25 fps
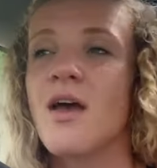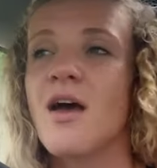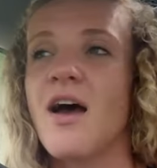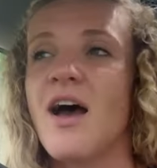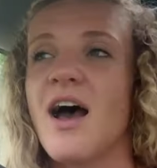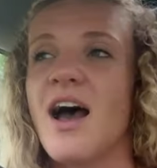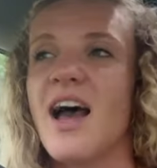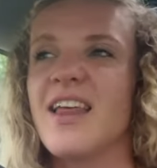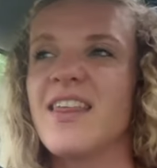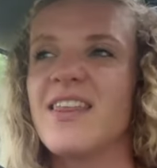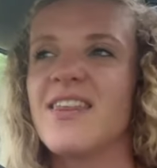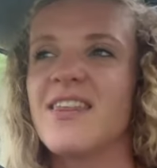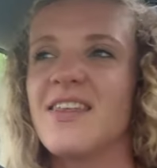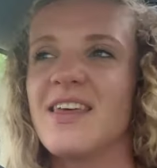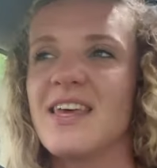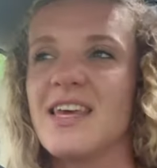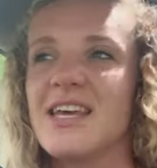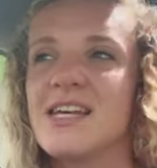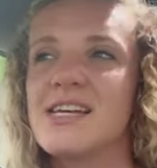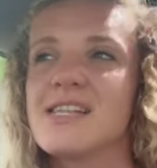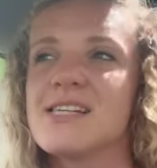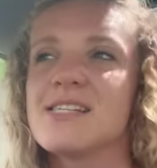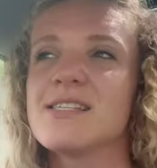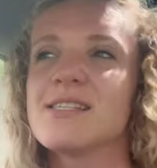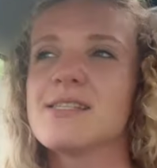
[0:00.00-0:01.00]
I
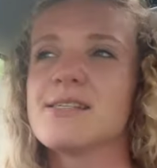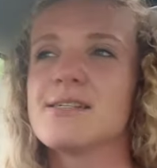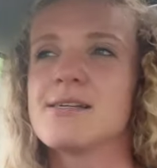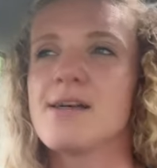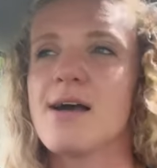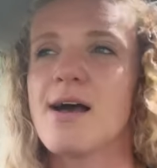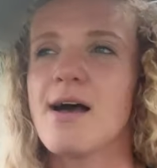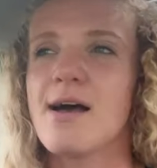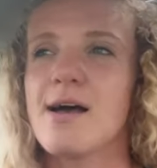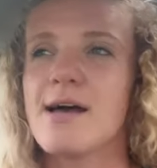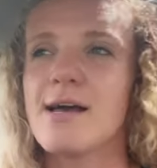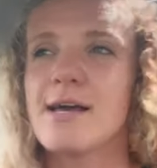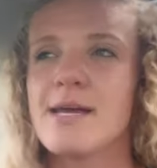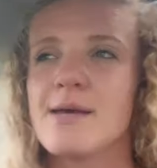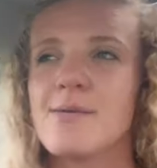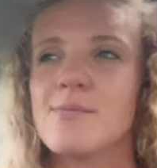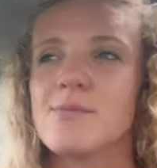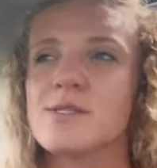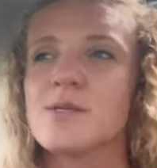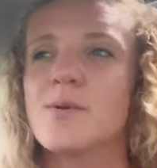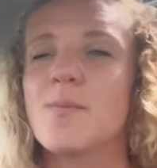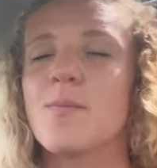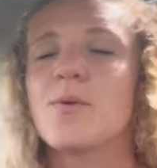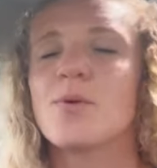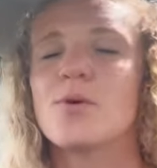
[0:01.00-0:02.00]
think it's time
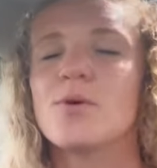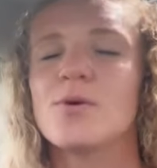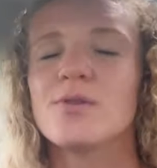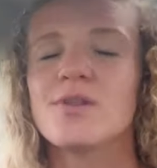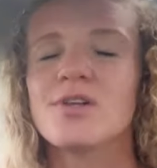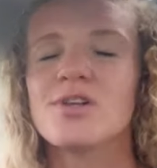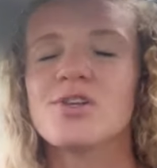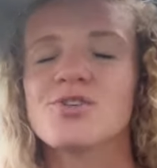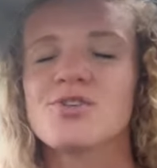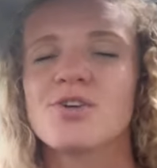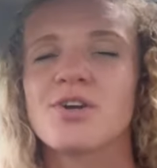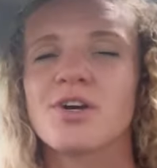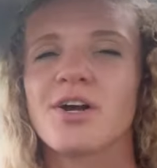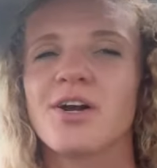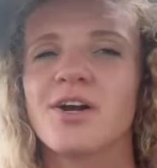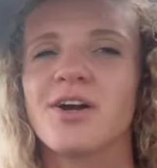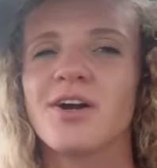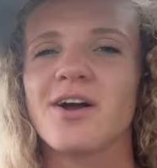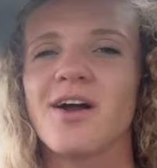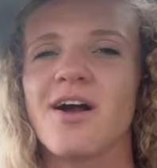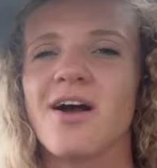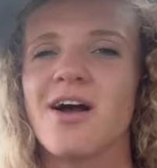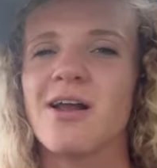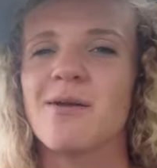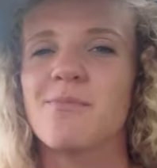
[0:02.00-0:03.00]
to pull the
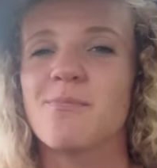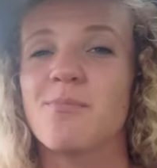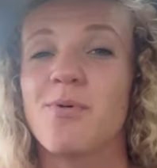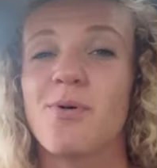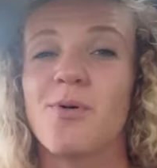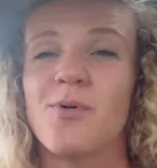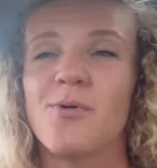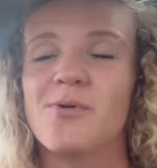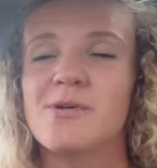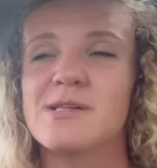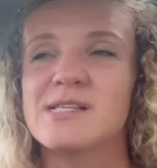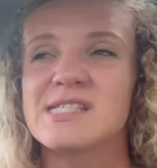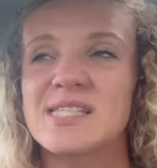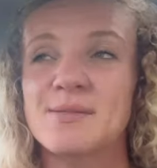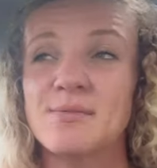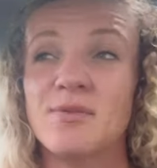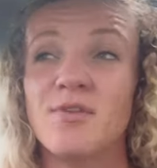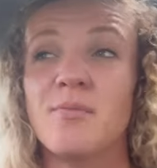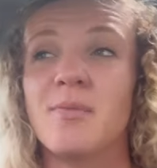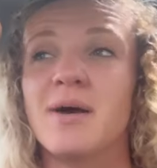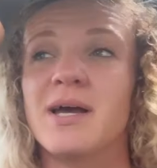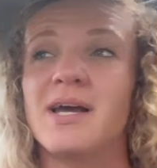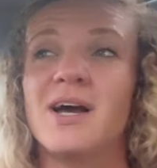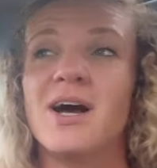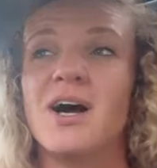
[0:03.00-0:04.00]
trigger on pulling some
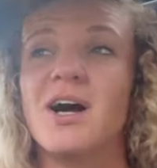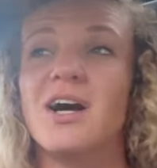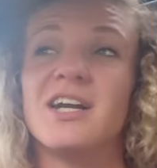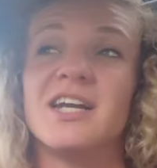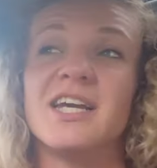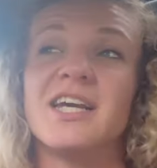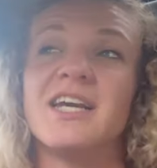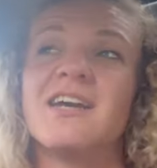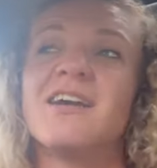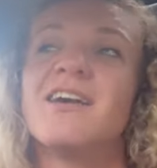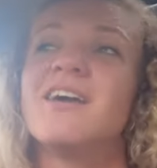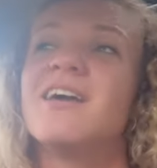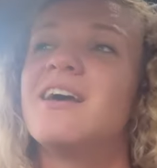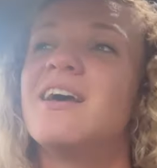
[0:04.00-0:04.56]
of my honey.